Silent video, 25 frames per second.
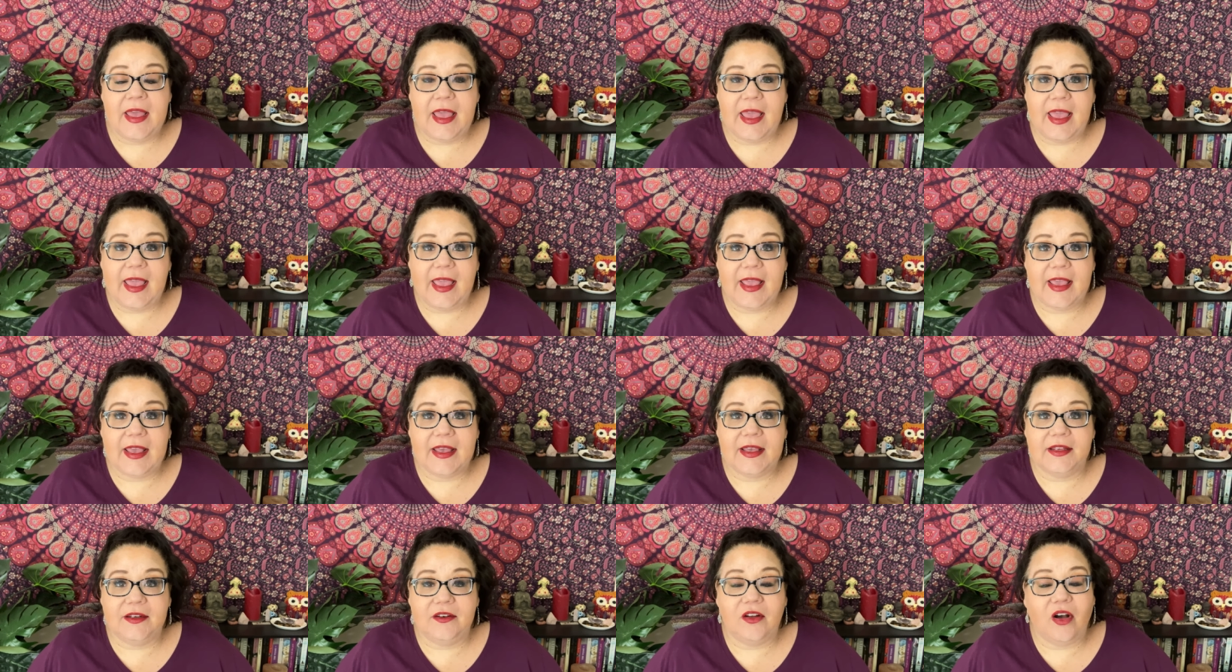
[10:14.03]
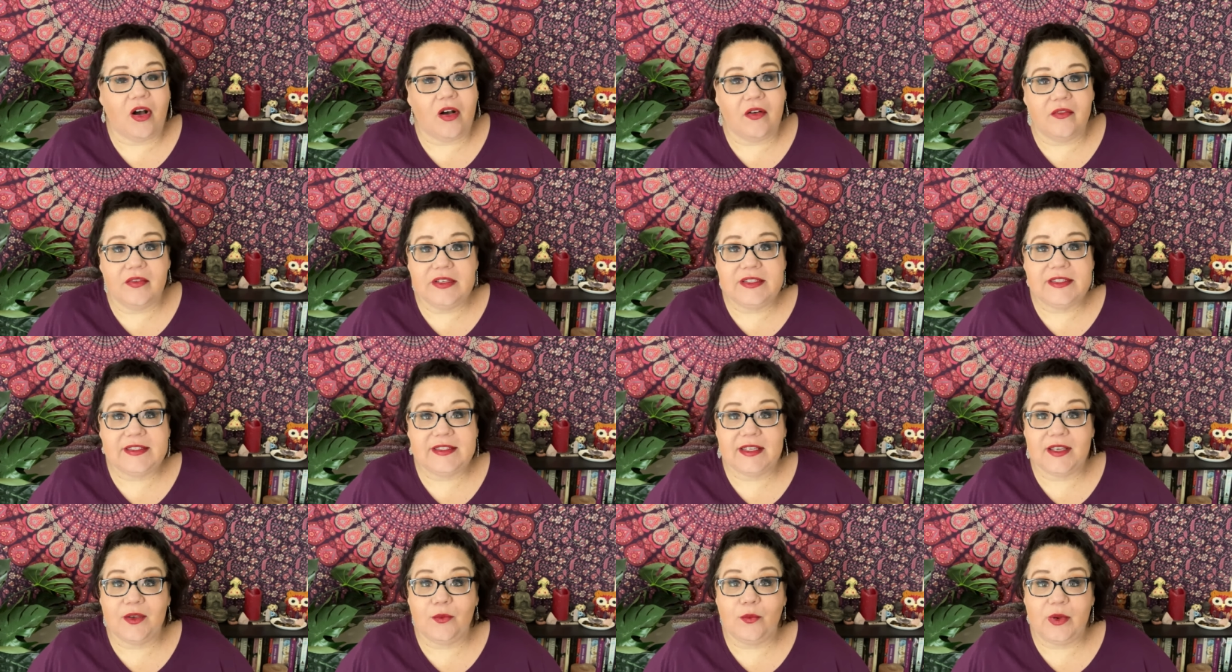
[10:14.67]
and
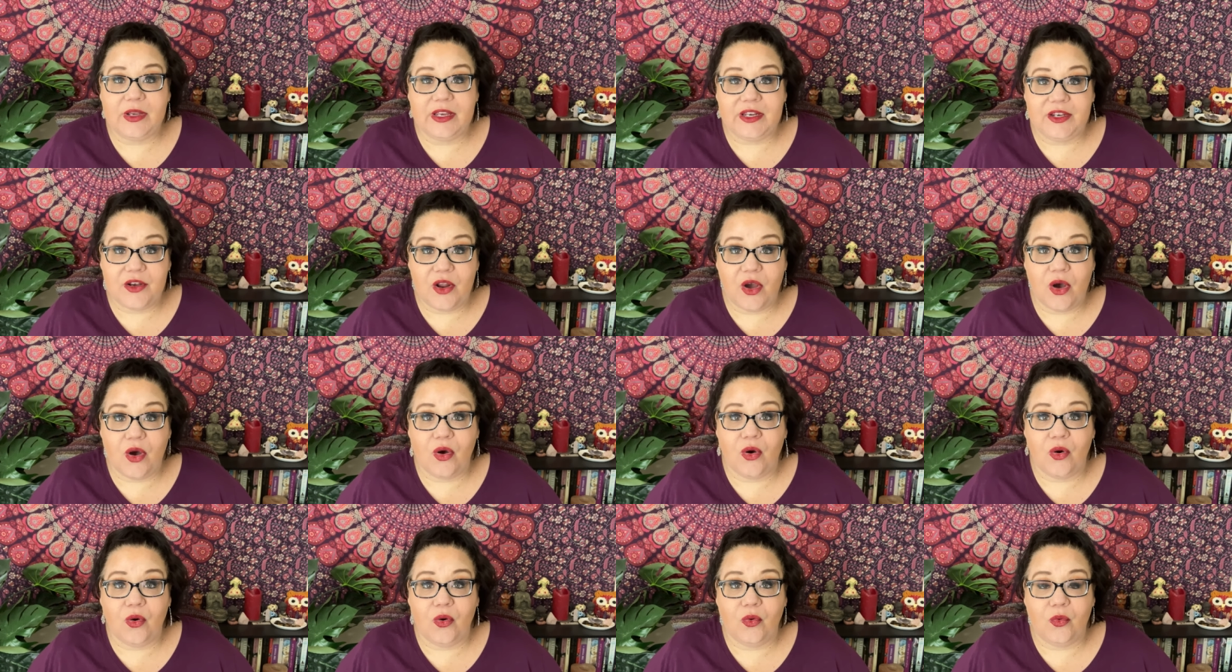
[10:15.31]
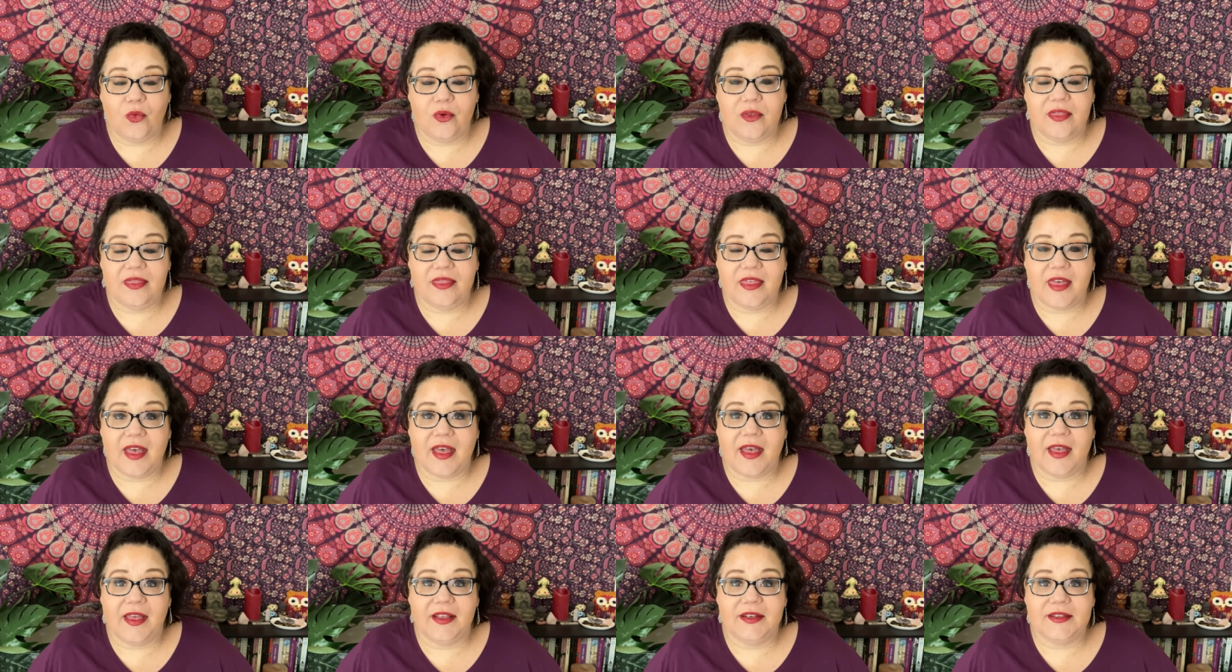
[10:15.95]
obviously we know
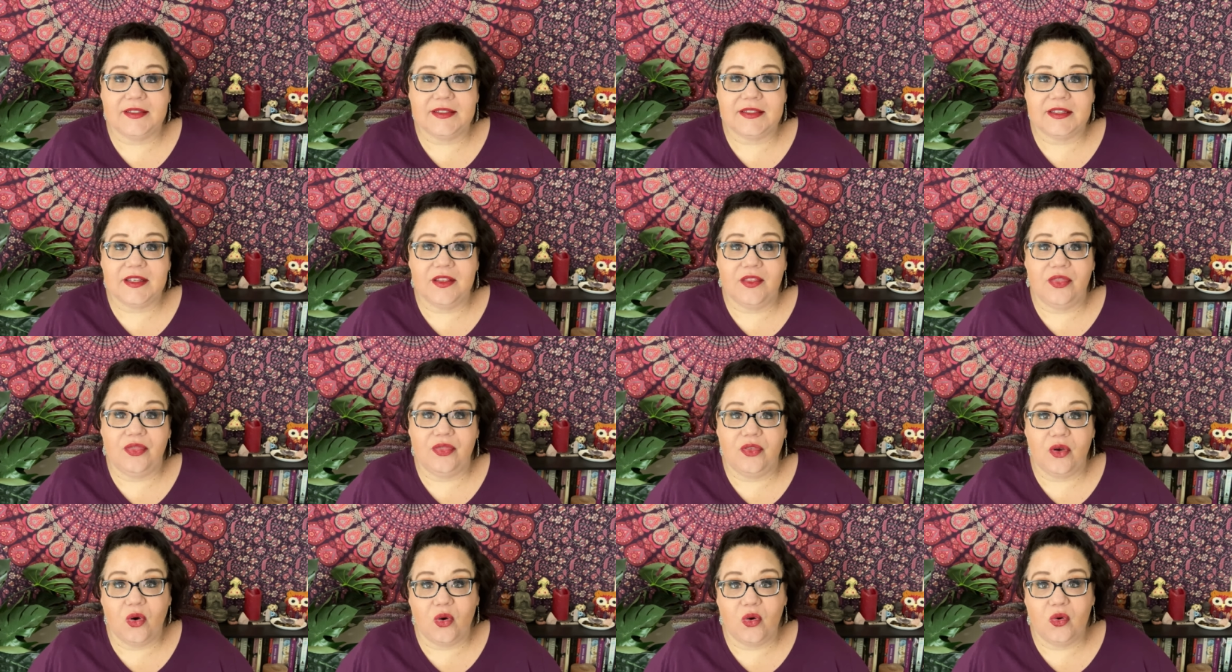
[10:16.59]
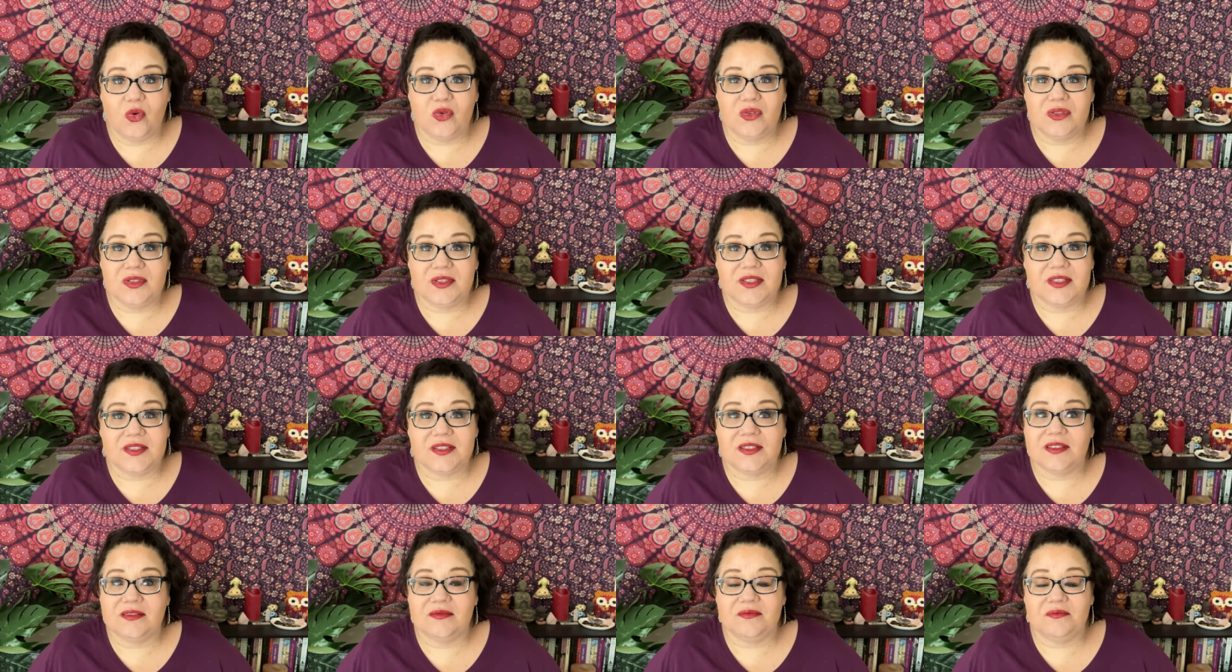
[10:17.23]
that
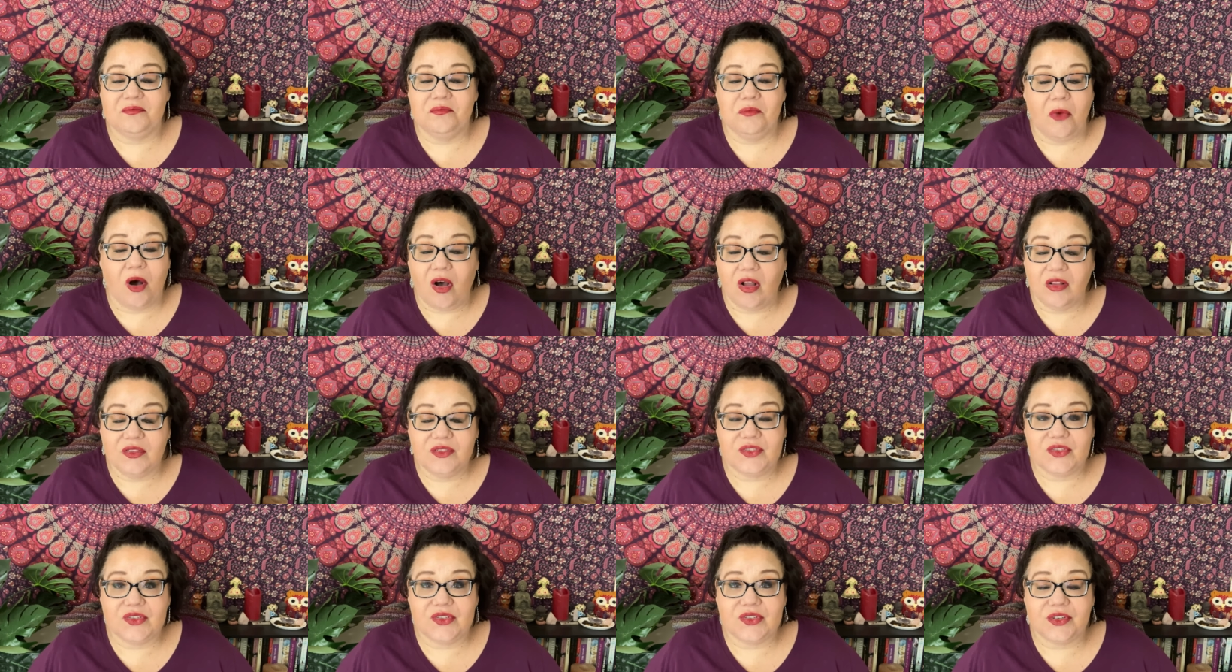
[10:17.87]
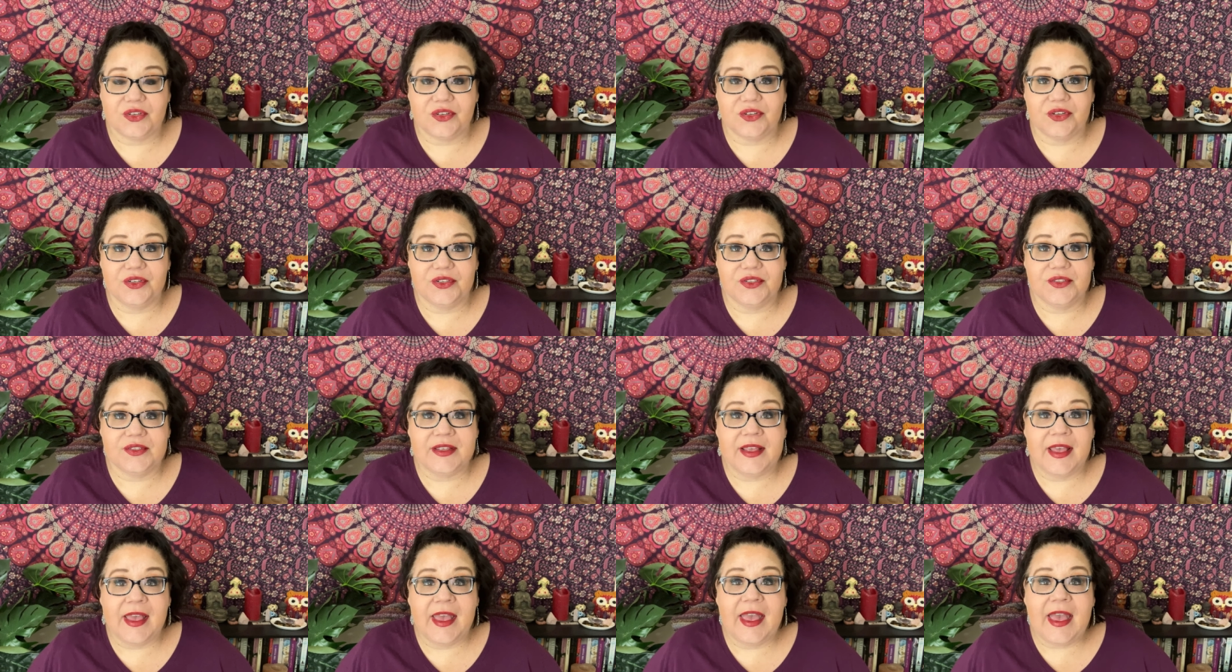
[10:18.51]
those
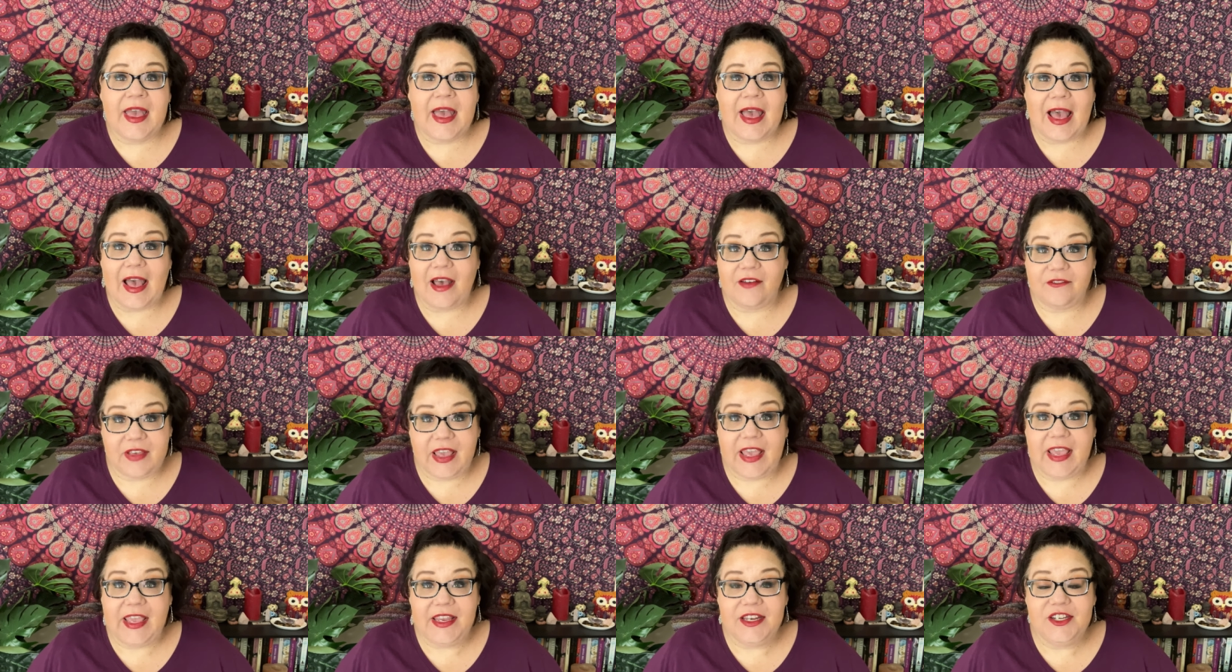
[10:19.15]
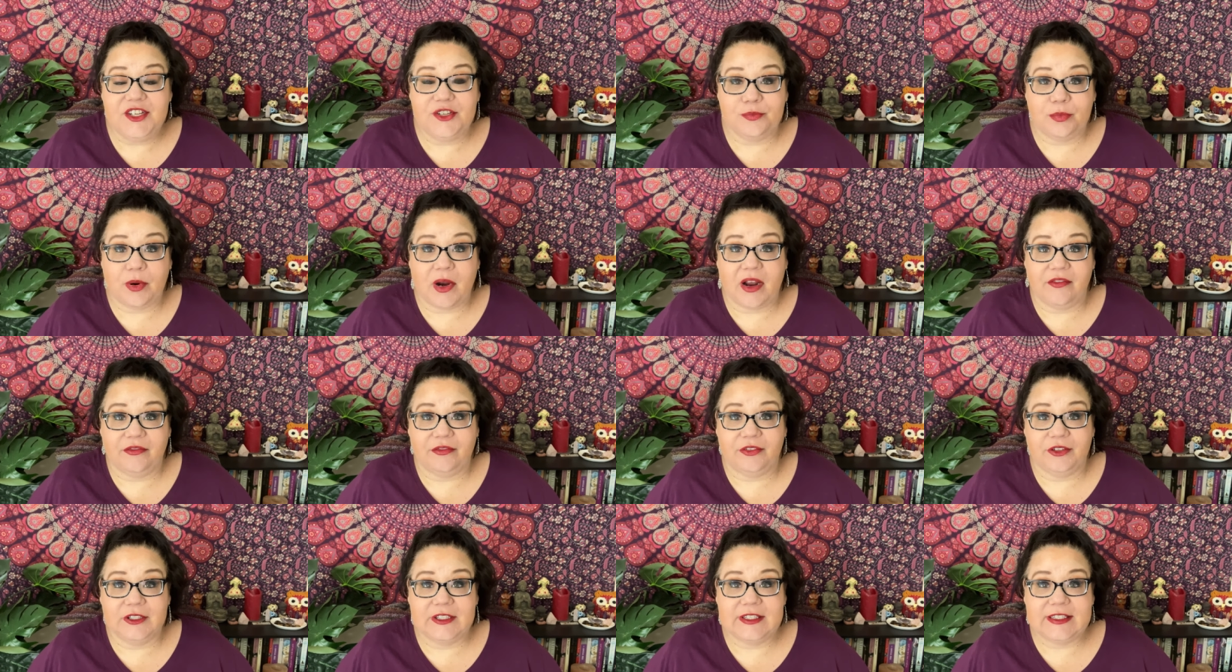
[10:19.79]
monsters have age
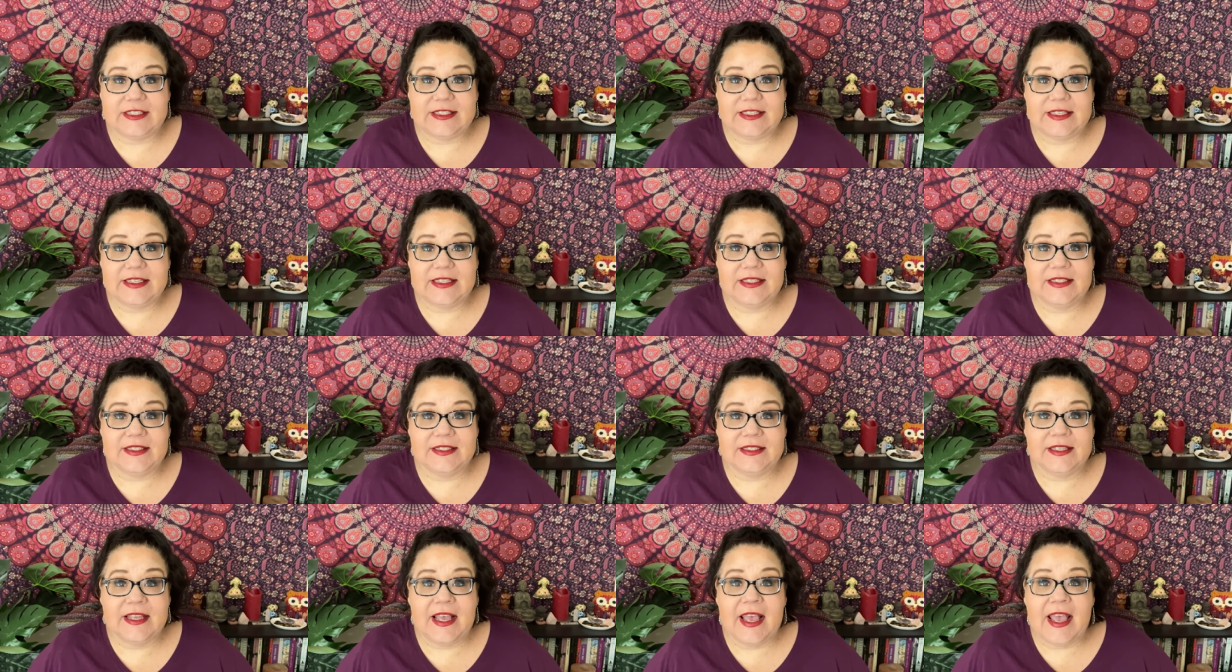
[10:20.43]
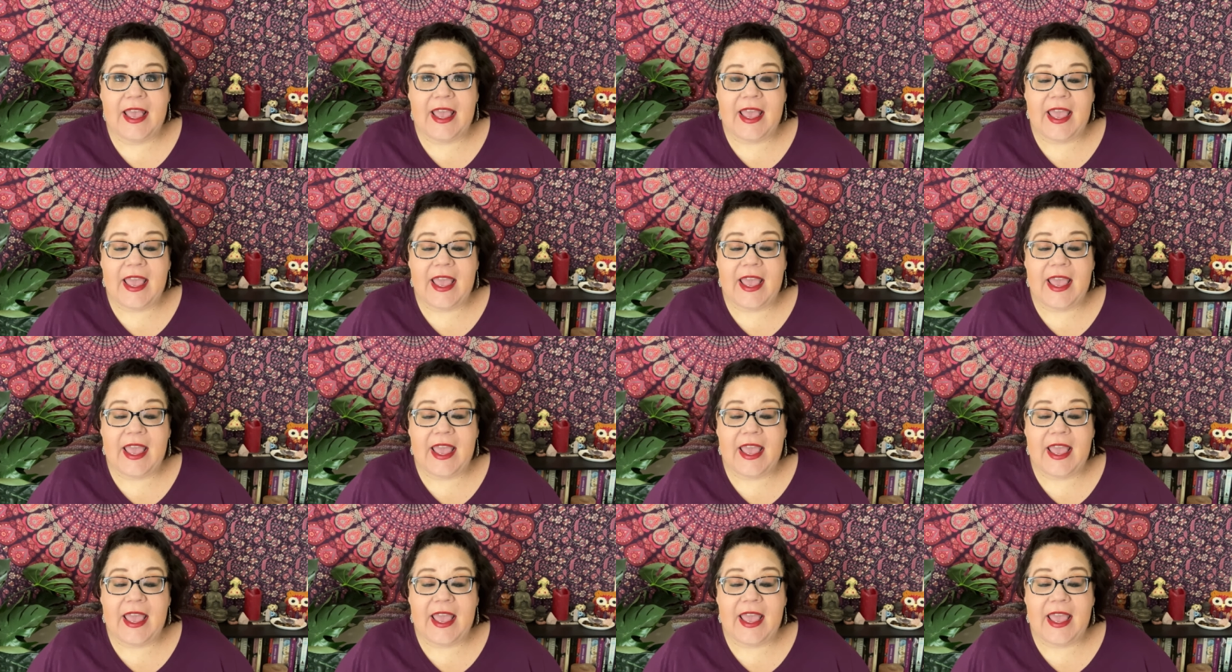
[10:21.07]
preferences,